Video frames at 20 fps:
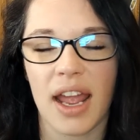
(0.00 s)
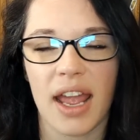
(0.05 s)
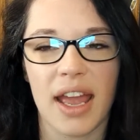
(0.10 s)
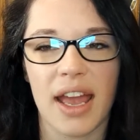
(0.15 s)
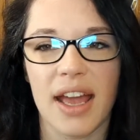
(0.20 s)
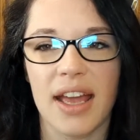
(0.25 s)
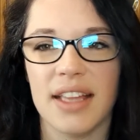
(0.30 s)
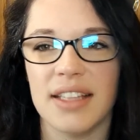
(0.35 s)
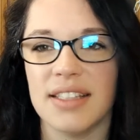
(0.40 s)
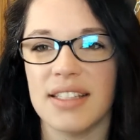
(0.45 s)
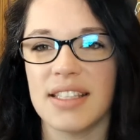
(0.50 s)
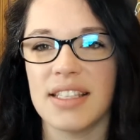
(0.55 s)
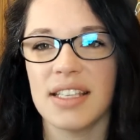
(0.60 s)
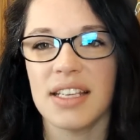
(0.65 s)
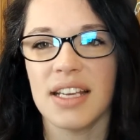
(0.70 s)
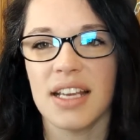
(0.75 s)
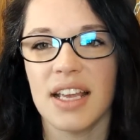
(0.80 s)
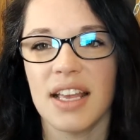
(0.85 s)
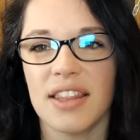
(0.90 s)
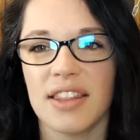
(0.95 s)
And
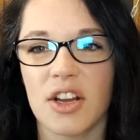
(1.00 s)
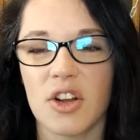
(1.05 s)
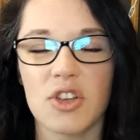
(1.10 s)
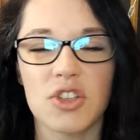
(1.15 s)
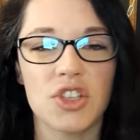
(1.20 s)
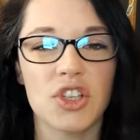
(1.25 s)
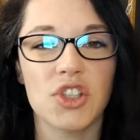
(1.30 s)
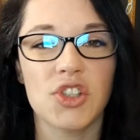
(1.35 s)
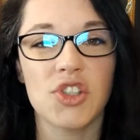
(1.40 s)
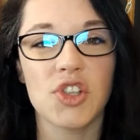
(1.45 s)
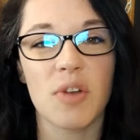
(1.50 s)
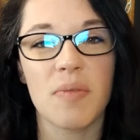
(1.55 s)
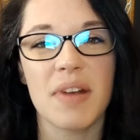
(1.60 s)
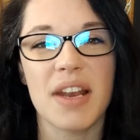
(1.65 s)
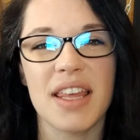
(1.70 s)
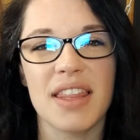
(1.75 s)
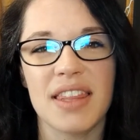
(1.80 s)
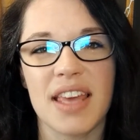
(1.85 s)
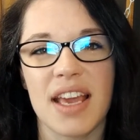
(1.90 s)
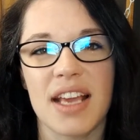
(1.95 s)
there's just so
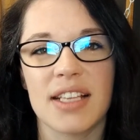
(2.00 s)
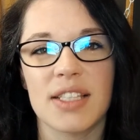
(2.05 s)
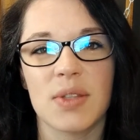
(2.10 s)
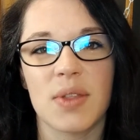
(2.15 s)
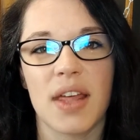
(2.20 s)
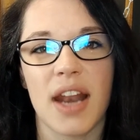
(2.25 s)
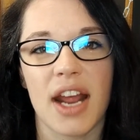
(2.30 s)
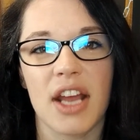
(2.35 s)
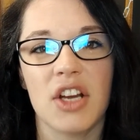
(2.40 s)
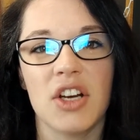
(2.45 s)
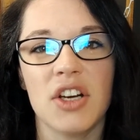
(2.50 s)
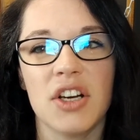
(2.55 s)
many things that I